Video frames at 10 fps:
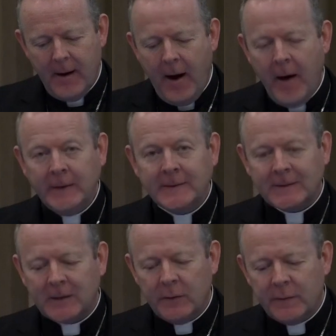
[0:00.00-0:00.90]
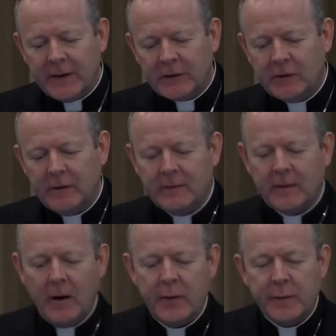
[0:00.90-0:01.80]
Honest
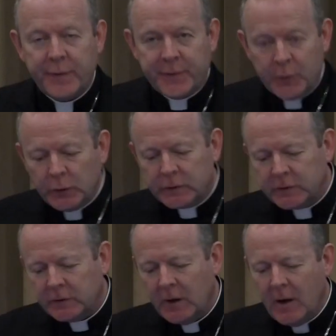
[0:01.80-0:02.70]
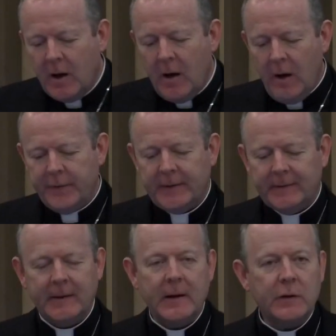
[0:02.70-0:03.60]
convictions are the fruit of a
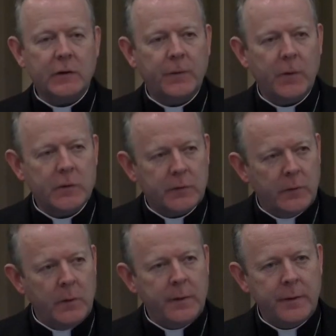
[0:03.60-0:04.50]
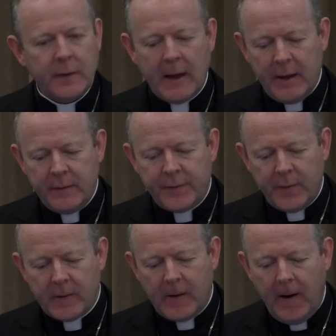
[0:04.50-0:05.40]
search for truth and
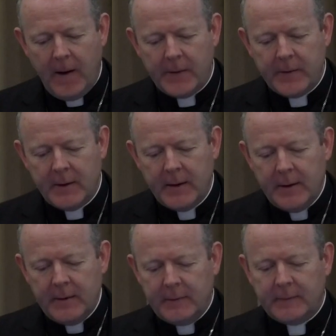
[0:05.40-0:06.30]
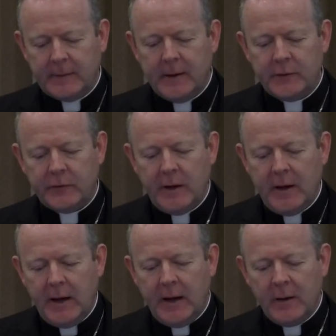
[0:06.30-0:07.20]
for God, the search
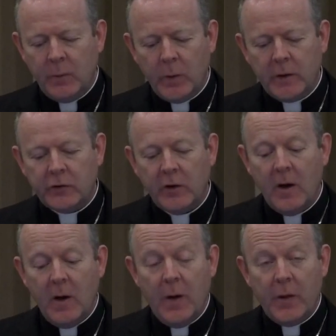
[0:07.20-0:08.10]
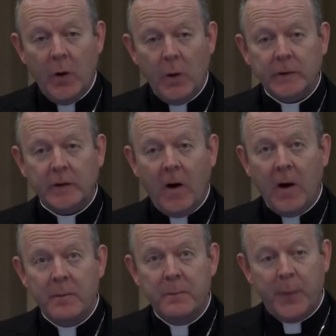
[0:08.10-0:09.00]
in which those
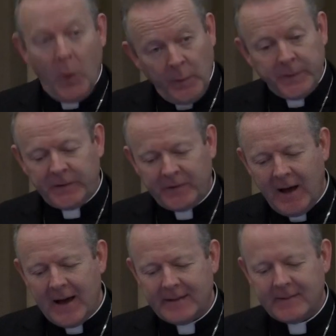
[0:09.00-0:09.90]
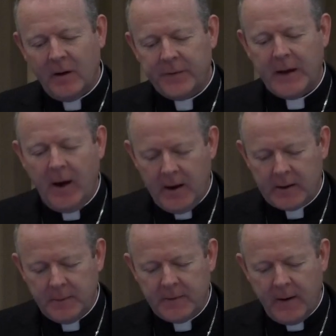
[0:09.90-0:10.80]
on both sides of the
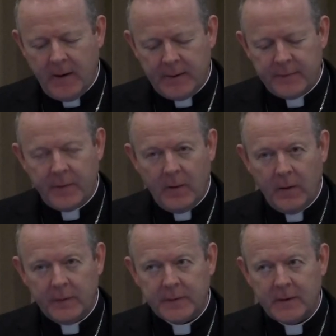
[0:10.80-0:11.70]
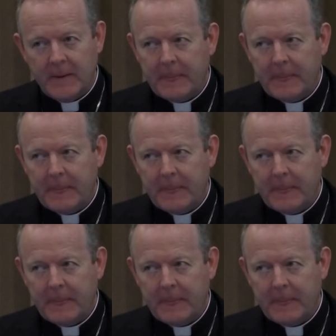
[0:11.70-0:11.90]
argument are involved.